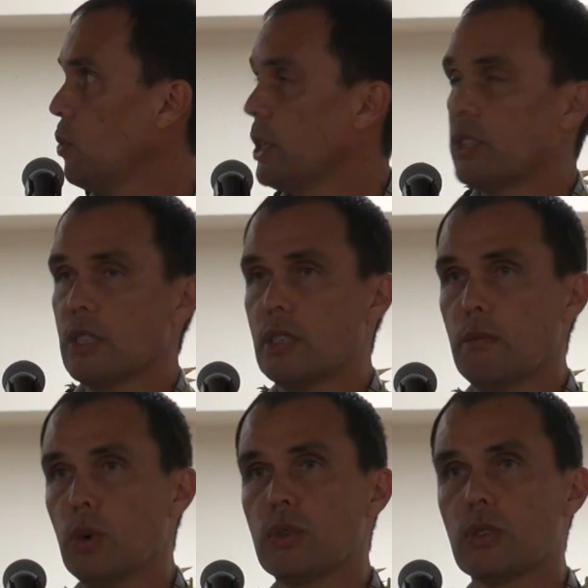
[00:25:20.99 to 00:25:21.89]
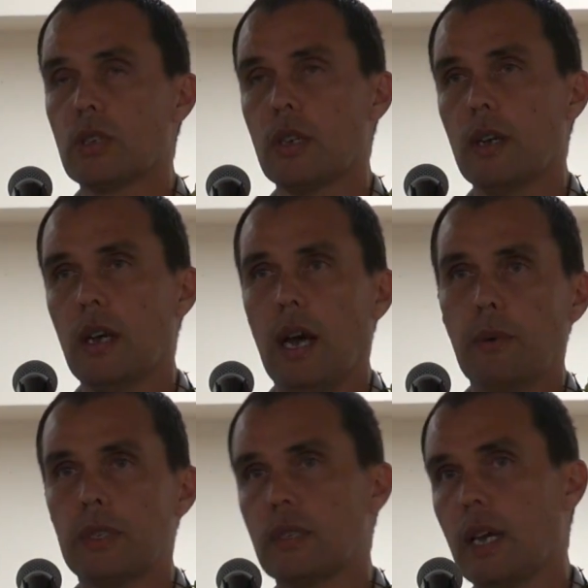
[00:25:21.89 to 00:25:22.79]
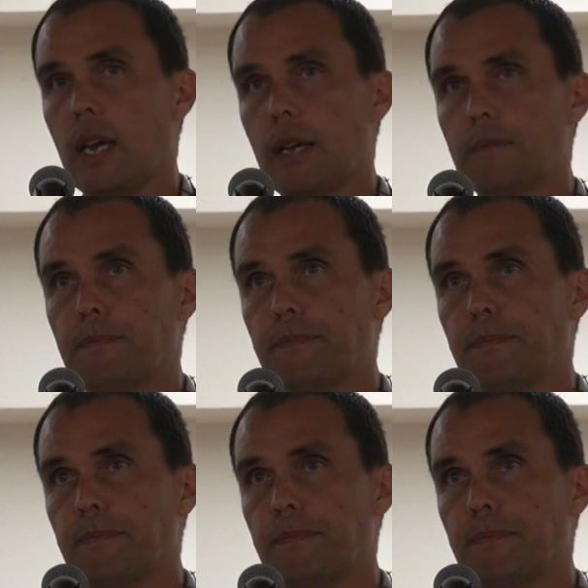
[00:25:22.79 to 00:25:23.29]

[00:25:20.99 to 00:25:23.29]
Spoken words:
which is the most, I would say,